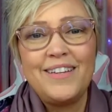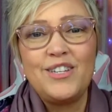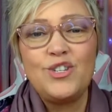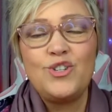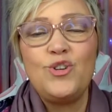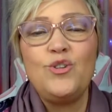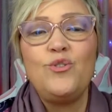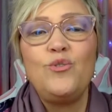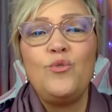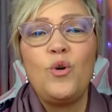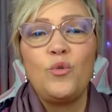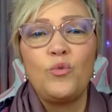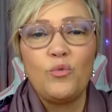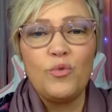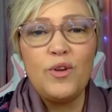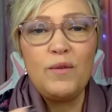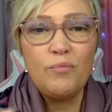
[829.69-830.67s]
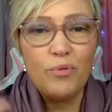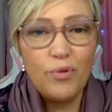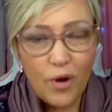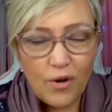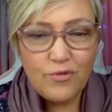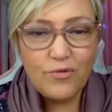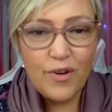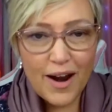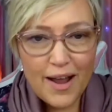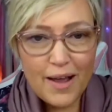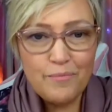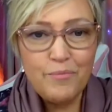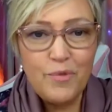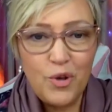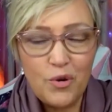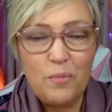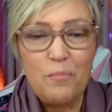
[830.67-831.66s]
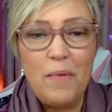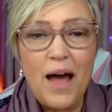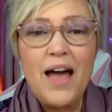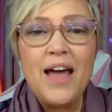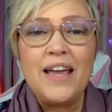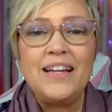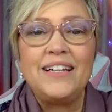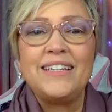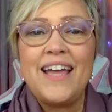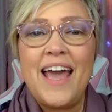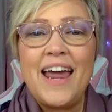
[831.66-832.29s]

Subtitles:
to reprogram your mind